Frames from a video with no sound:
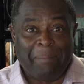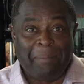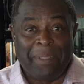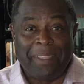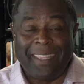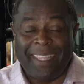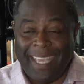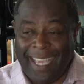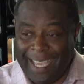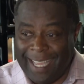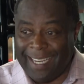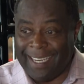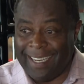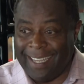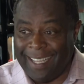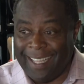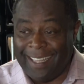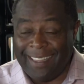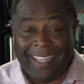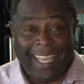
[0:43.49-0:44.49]
But then
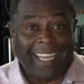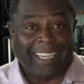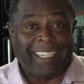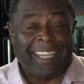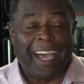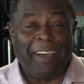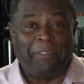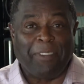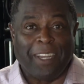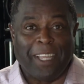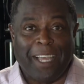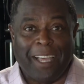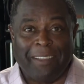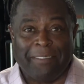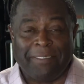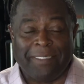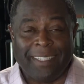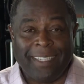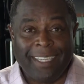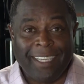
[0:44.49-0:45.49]
that tough
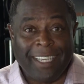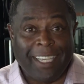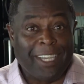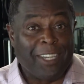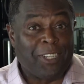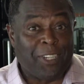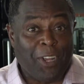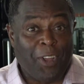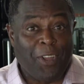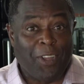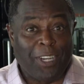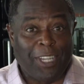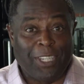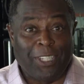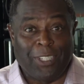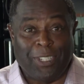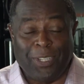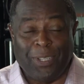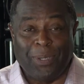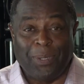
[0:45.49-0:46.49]
love can turn
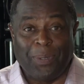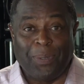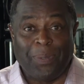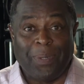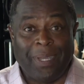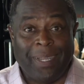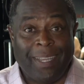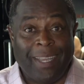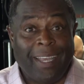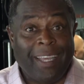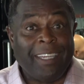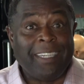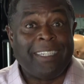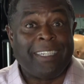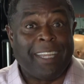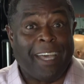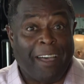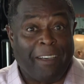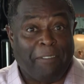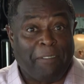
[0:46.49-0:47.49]
into
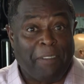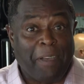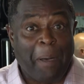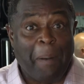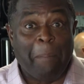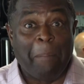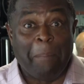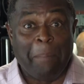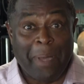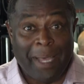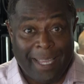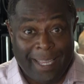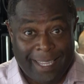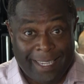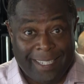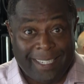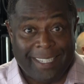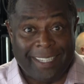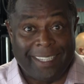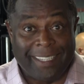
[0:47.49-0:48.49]
tough mud.